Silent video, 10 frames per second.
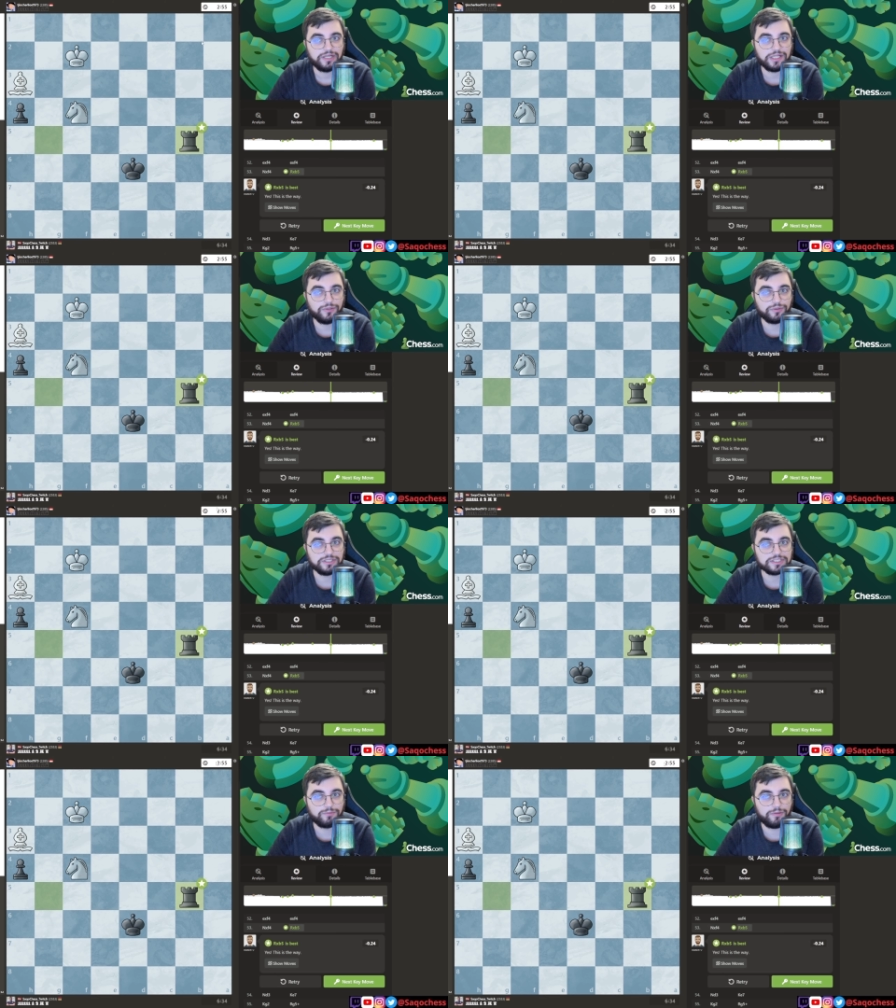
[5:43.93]
And look
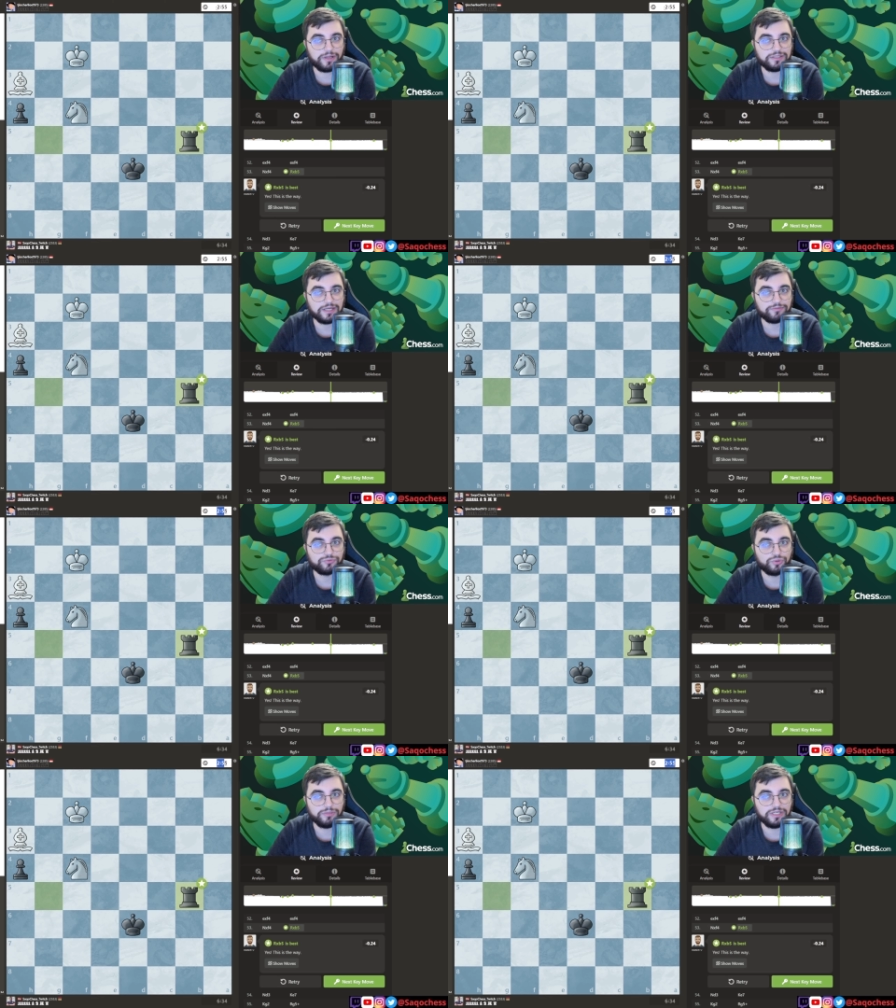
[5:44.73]
this moment, you
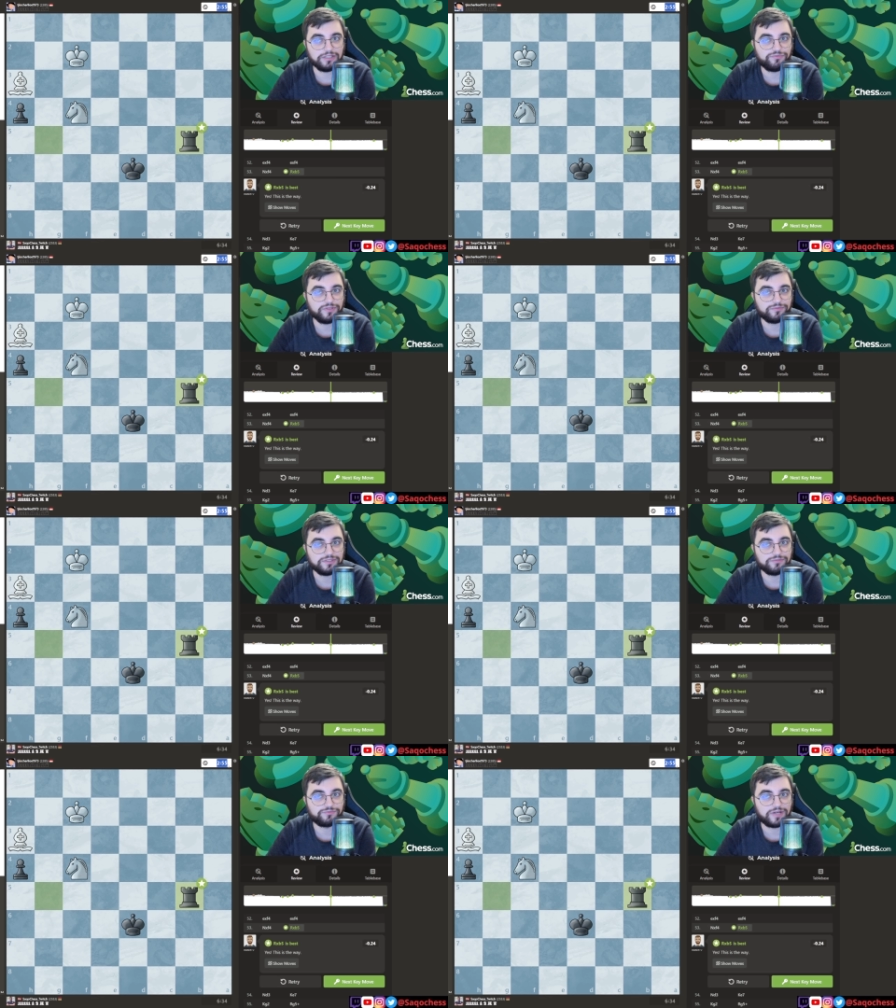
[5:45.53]
have 2 minute
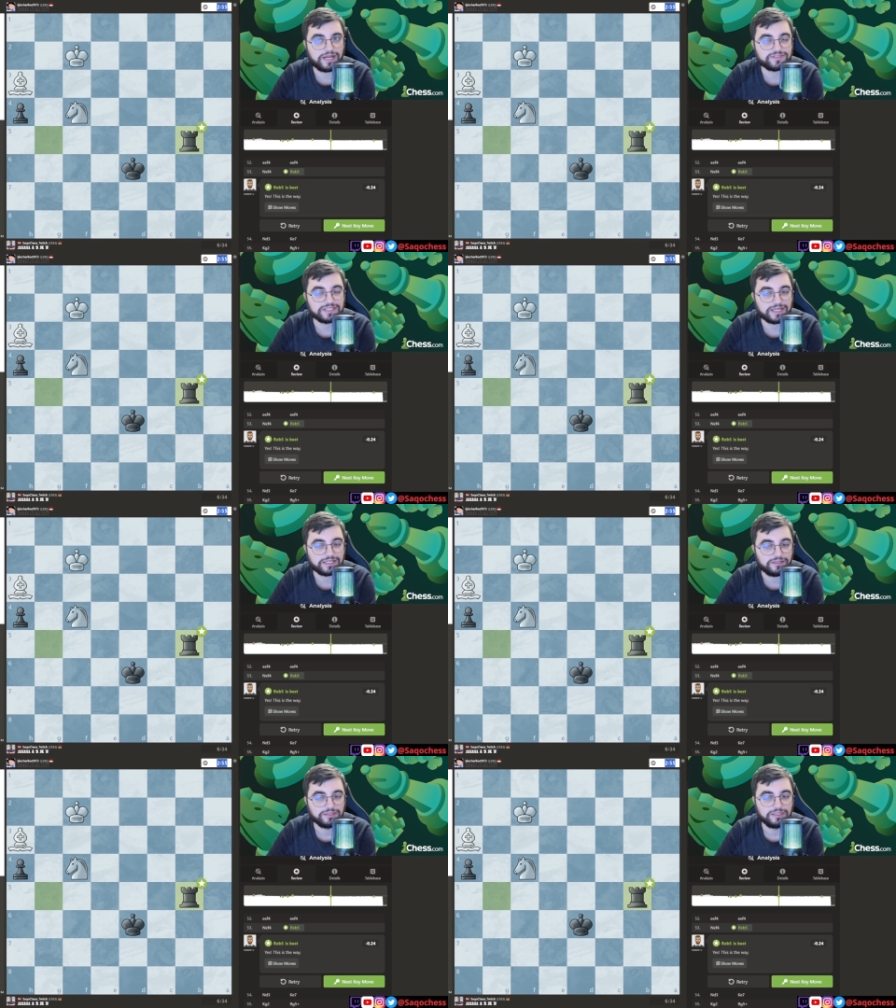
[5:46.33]
55
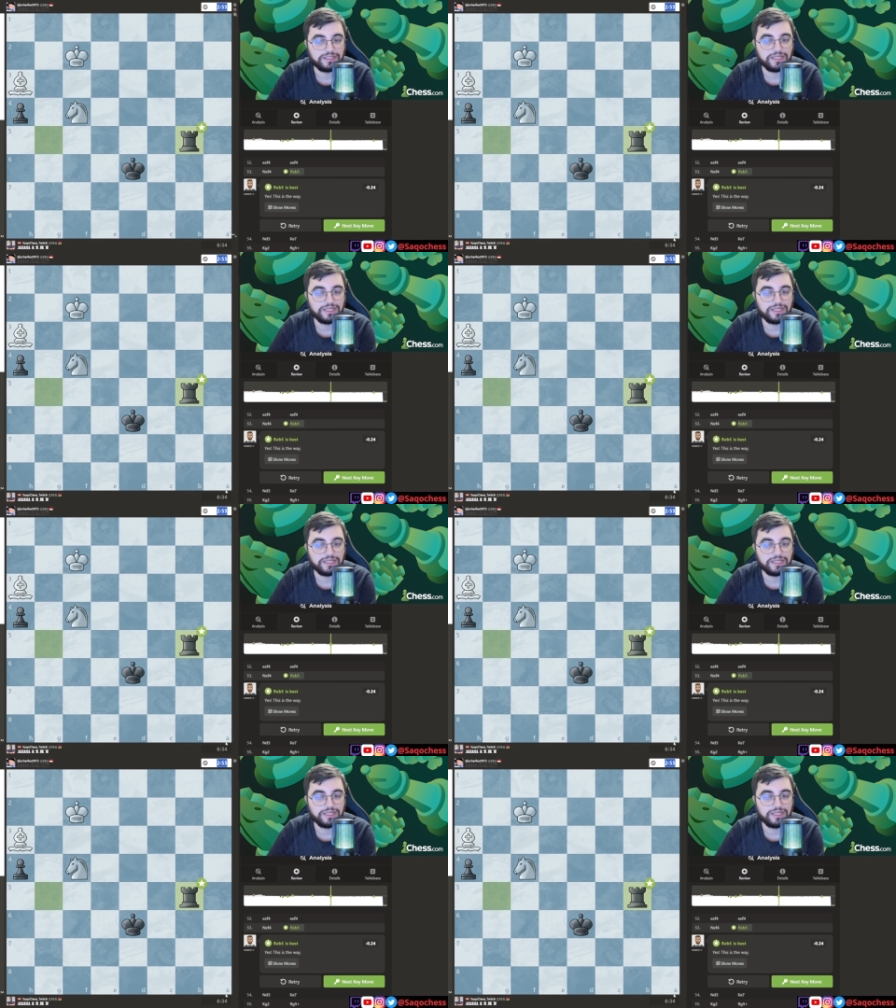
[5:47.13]
second.